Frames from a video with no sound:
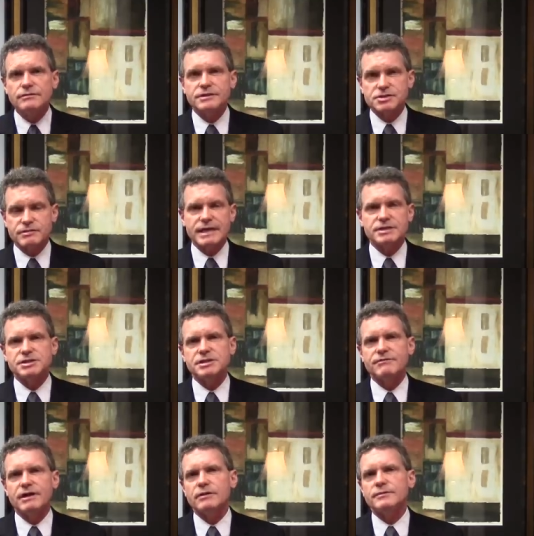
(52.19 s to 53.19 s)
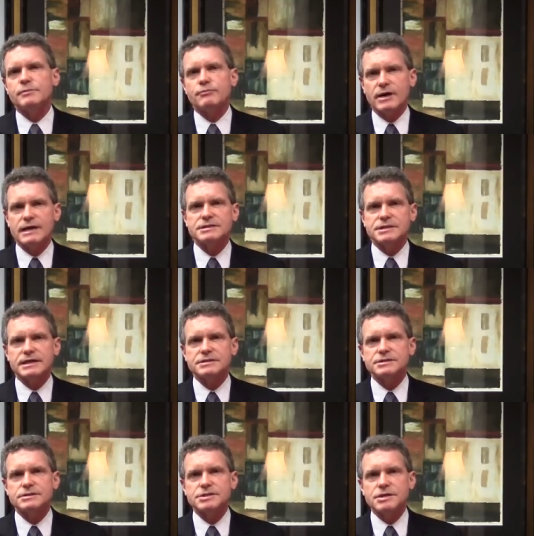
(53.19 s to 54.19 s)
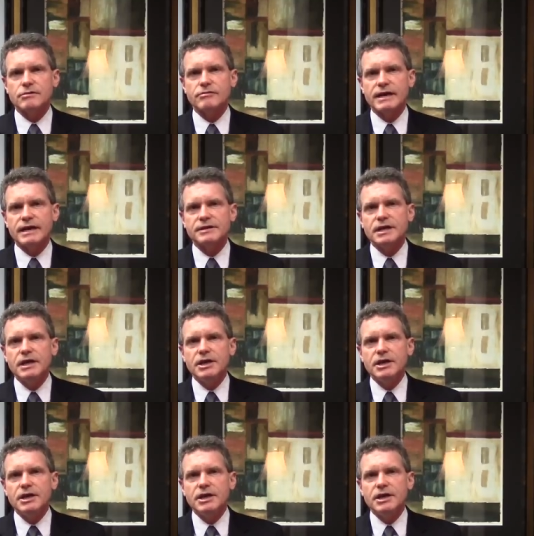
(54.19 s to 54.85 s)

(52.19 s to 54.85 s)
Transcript: the strategy development process so that